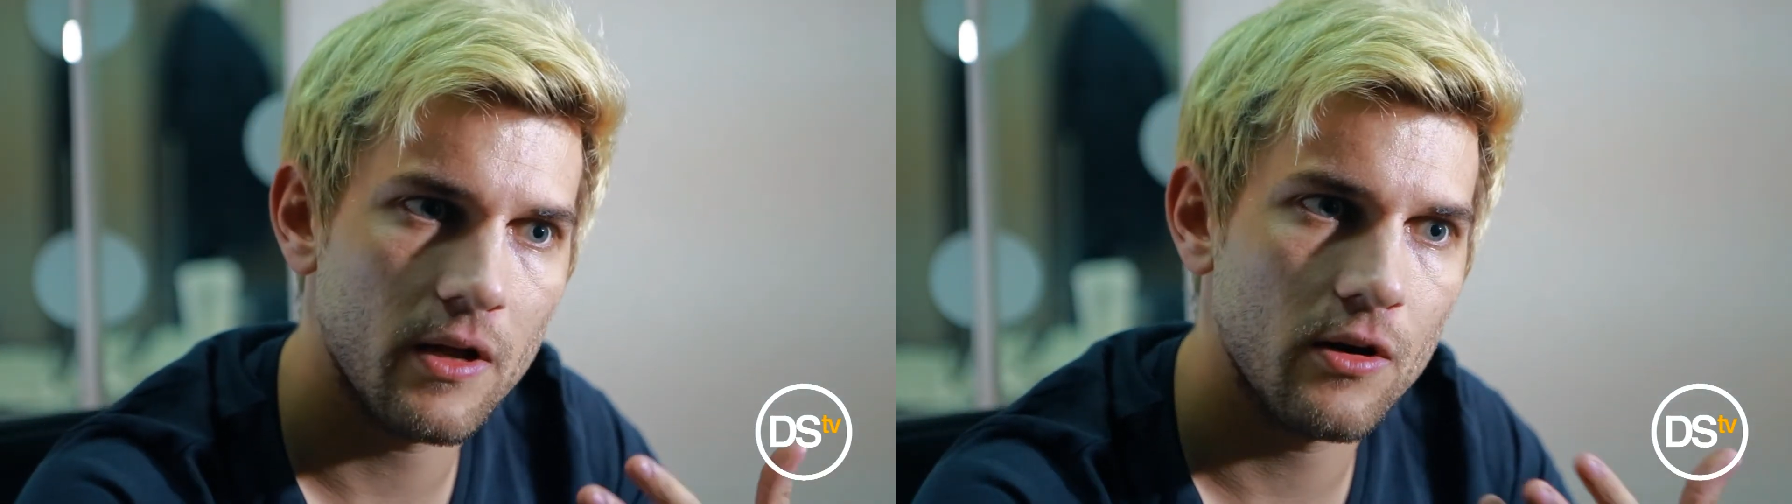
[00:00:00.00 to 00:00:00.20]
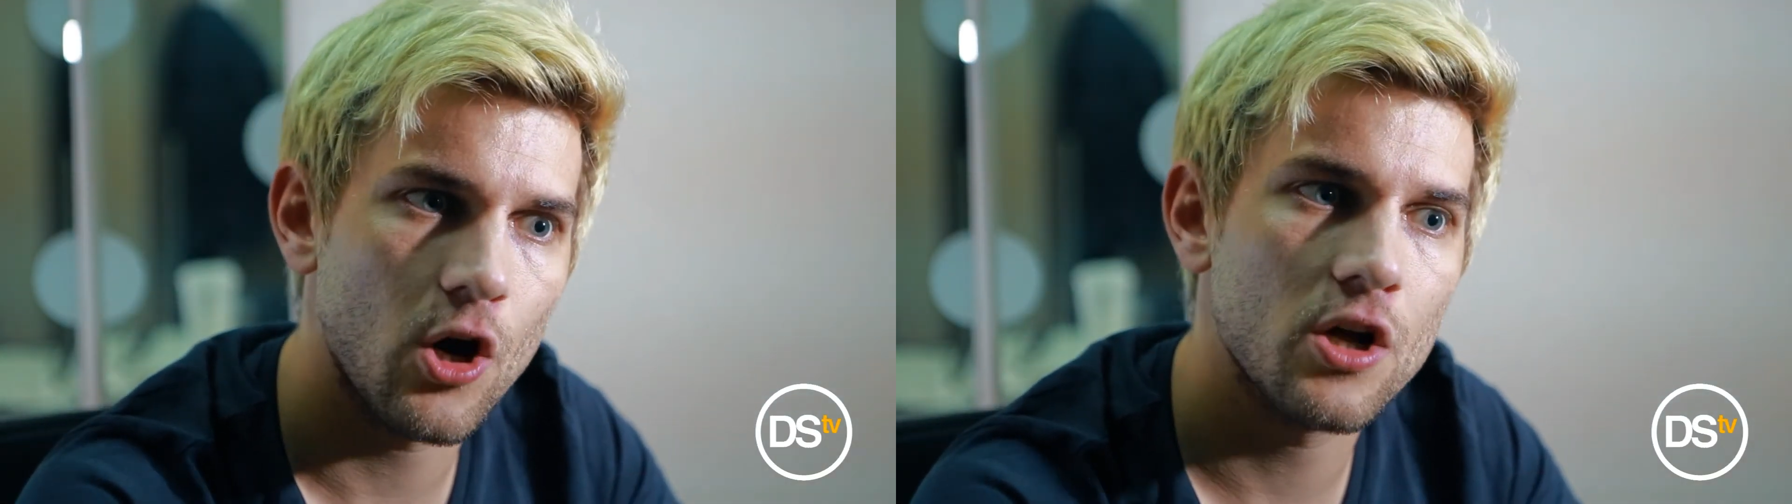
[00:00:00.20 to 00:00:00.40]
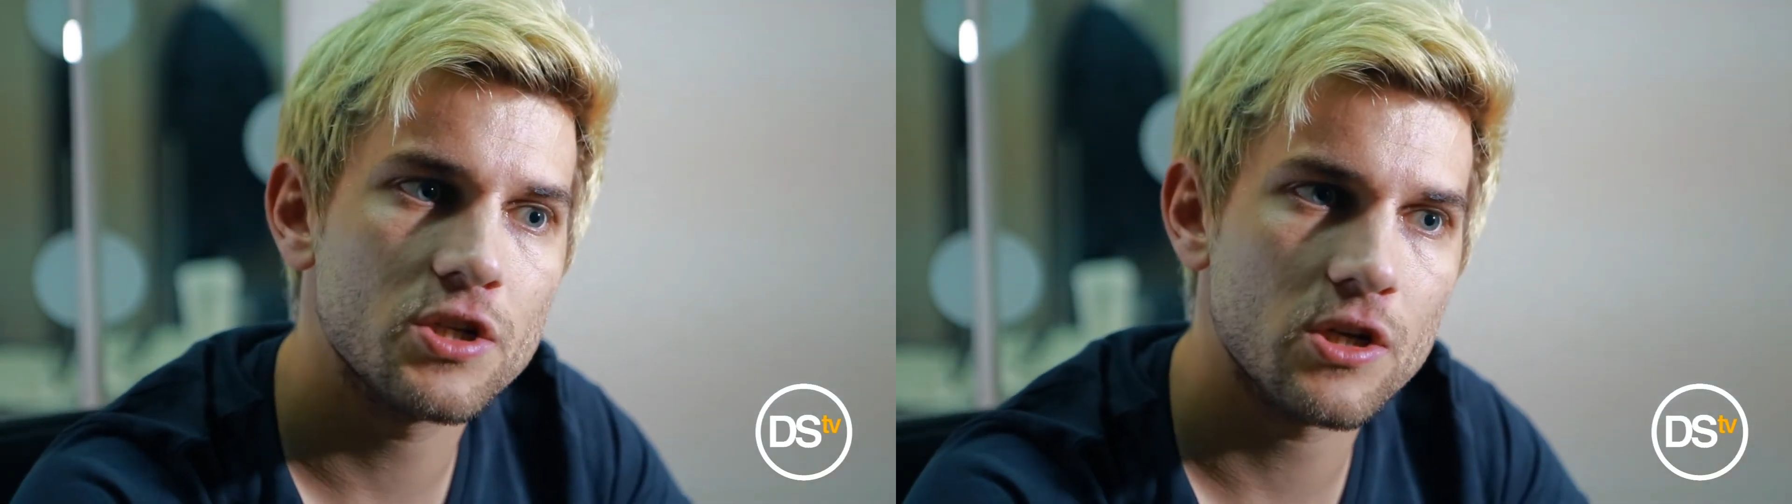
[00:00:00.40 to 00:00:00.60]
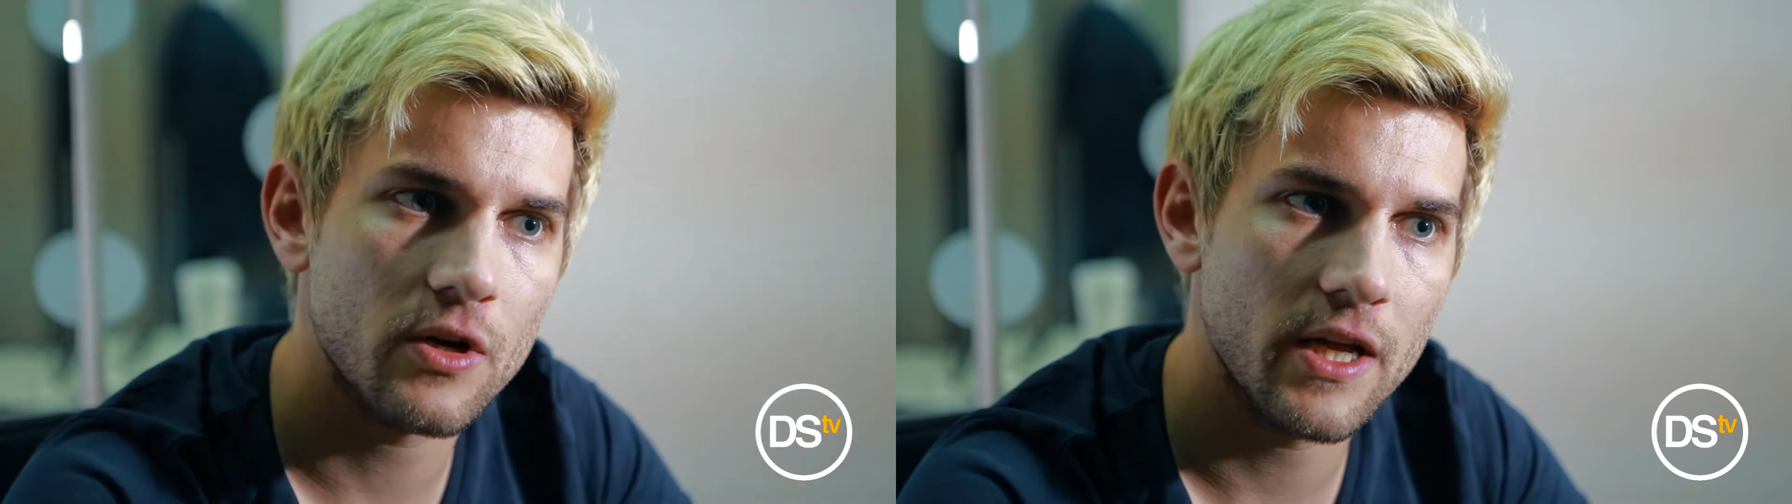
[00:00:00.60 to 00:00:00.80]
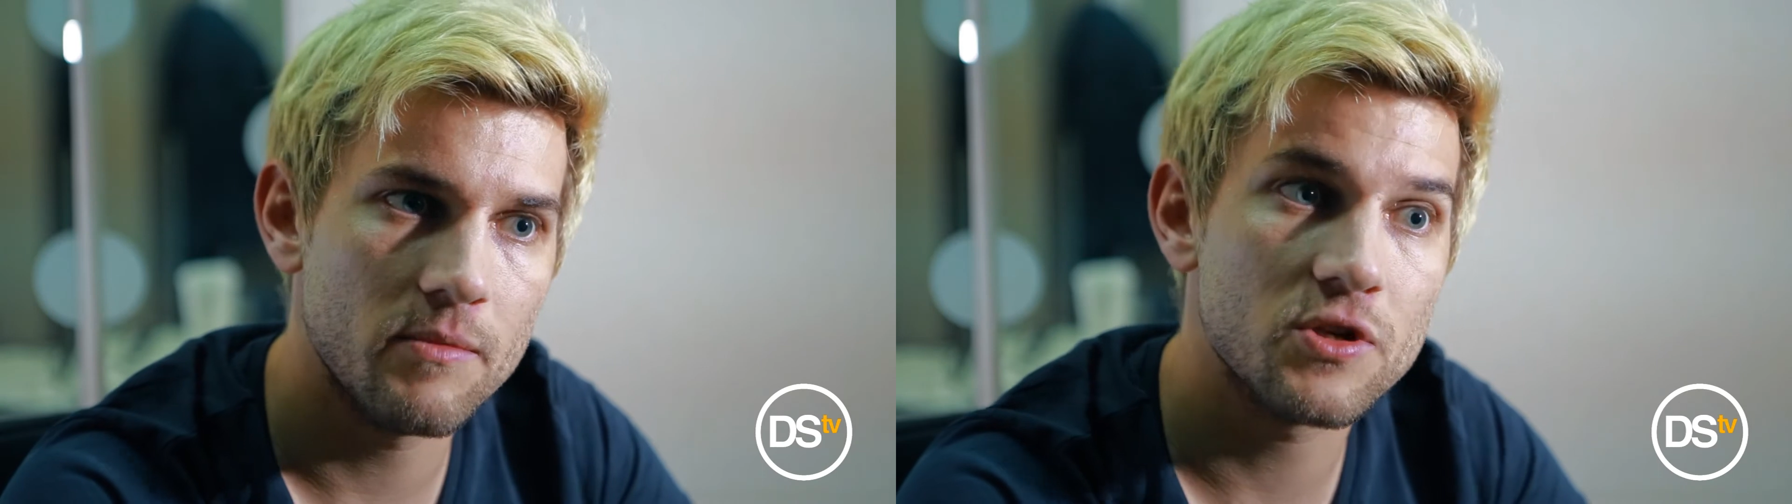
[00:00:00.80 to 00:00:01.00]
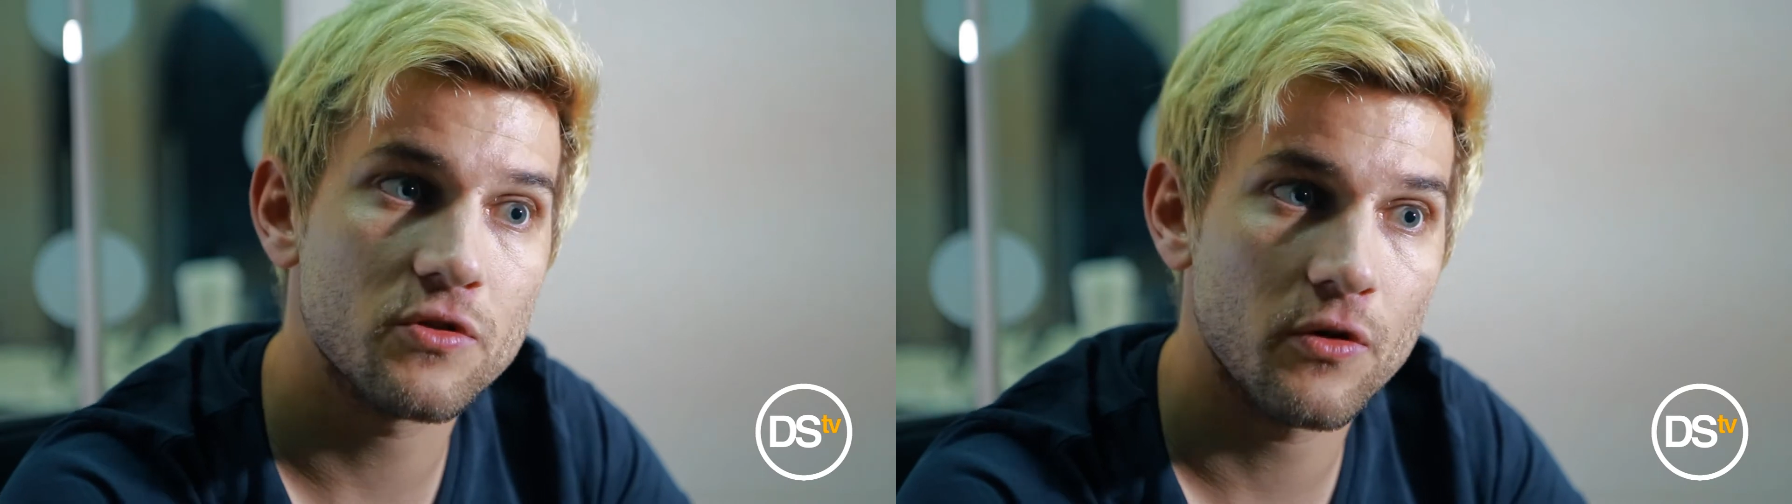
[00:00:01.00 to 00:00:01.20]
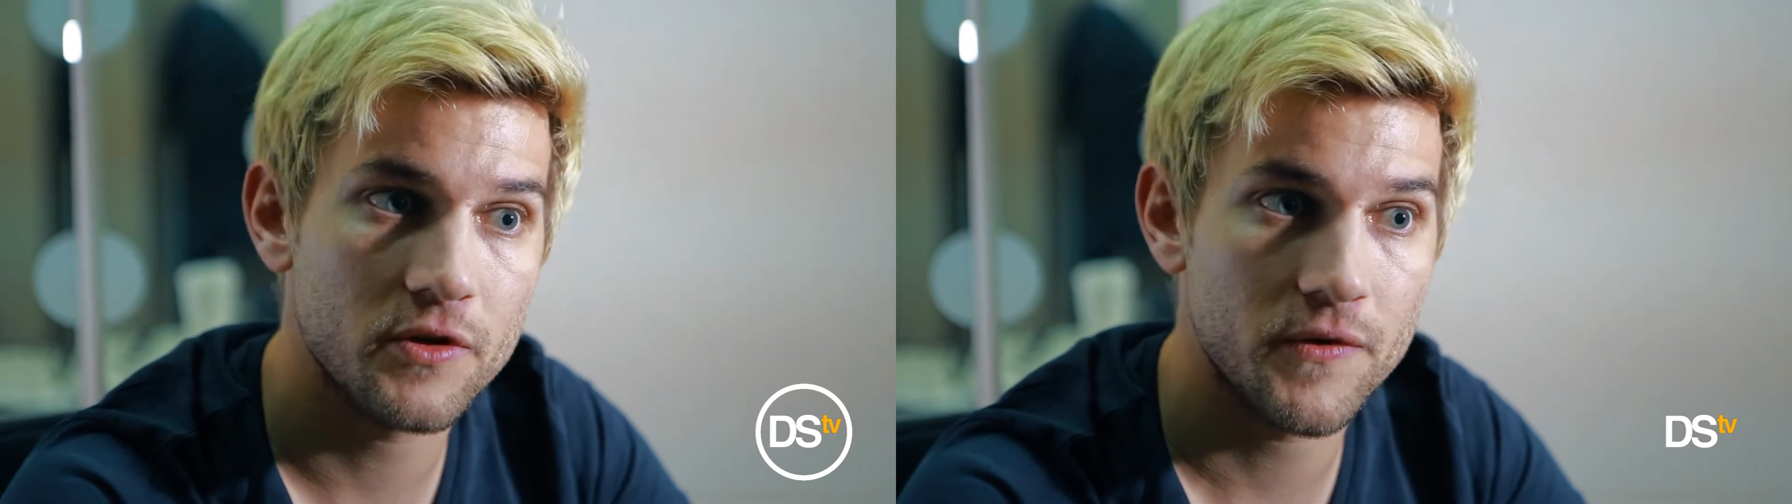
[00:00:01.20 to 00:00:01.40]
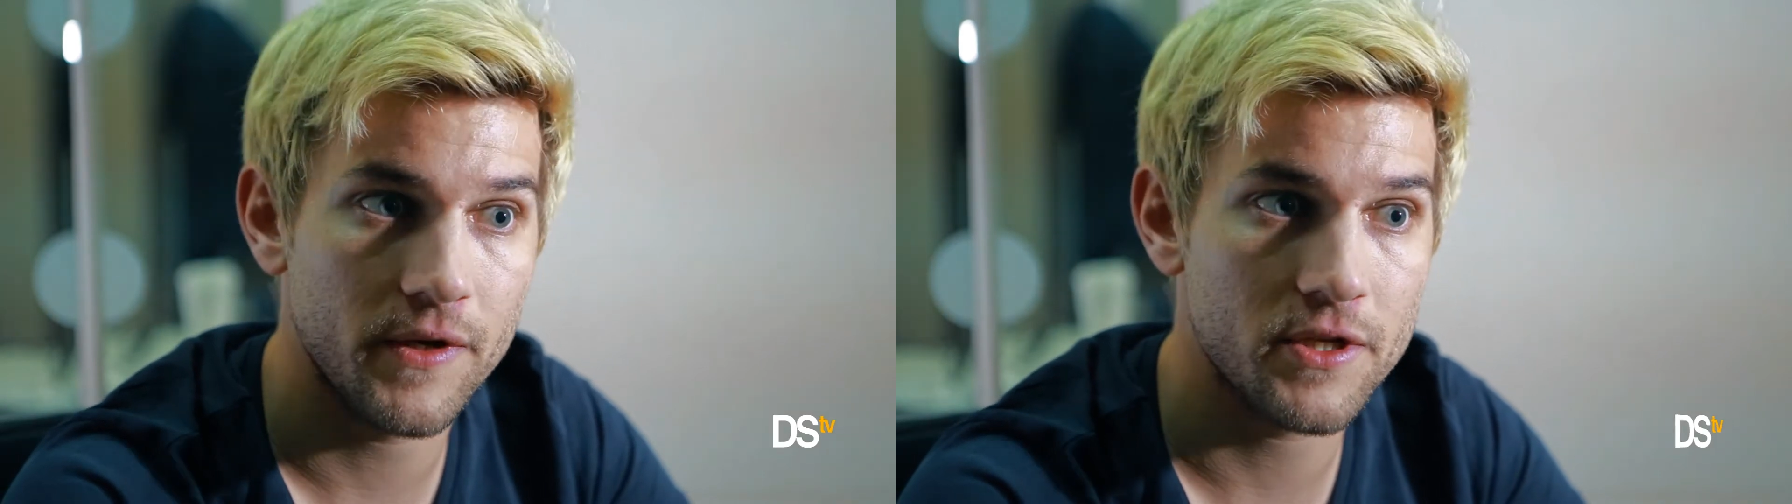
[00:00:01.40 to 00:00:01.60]
launched our image
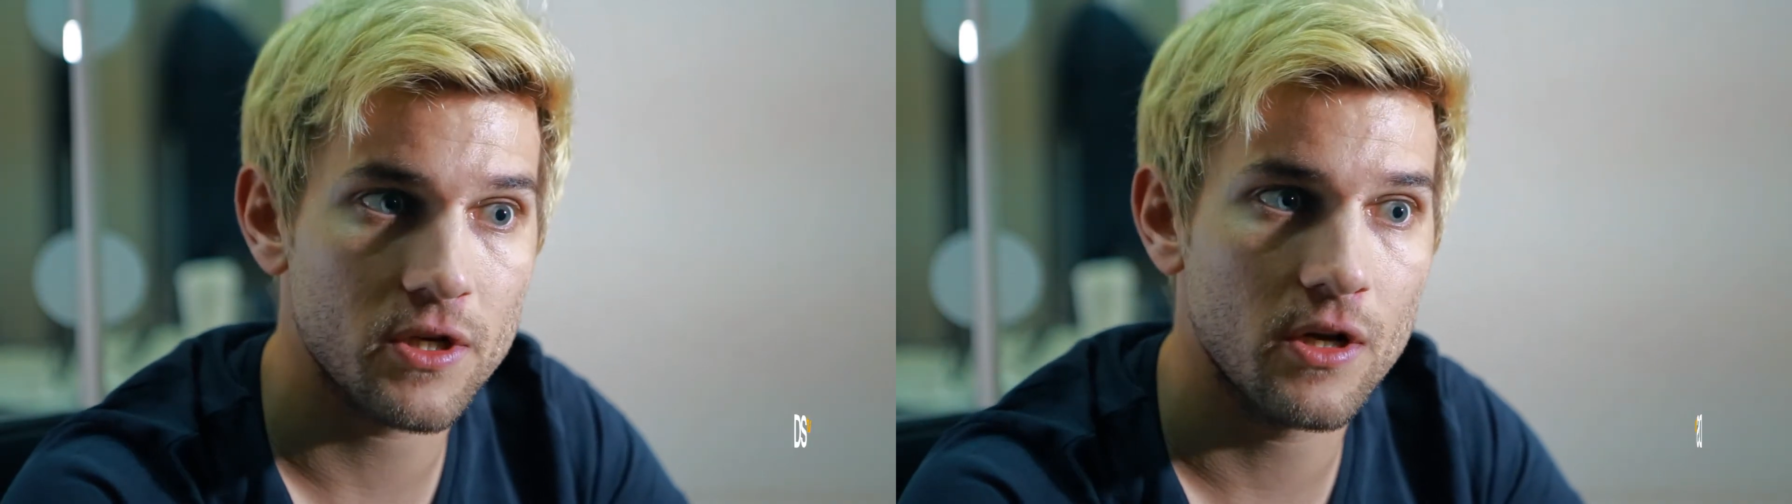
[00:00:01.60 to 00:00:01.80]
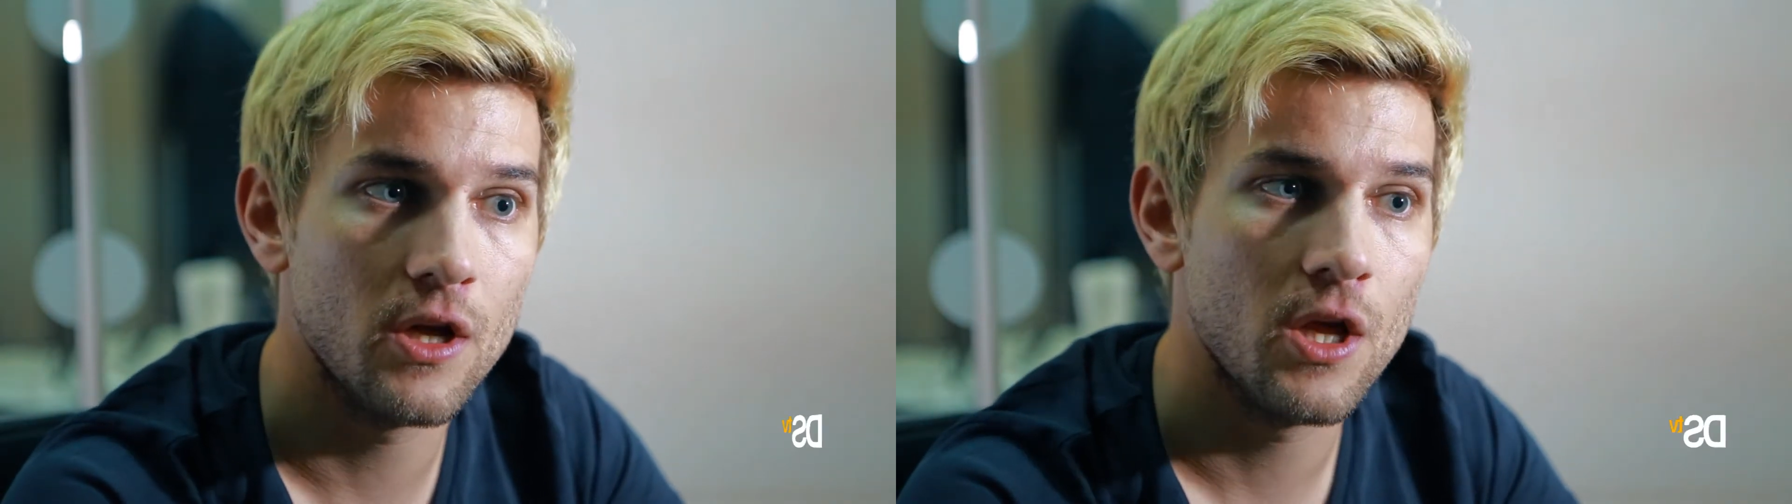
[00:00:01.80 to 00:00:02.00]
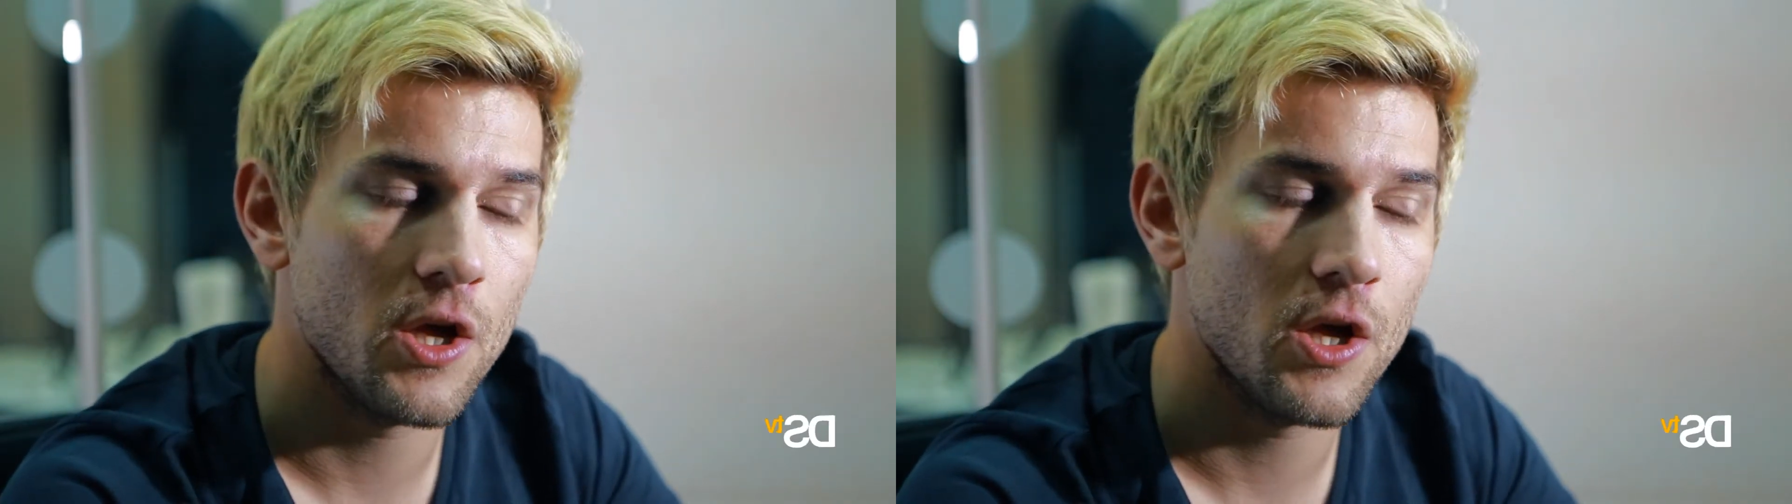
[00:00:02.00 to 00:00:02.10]
search feature,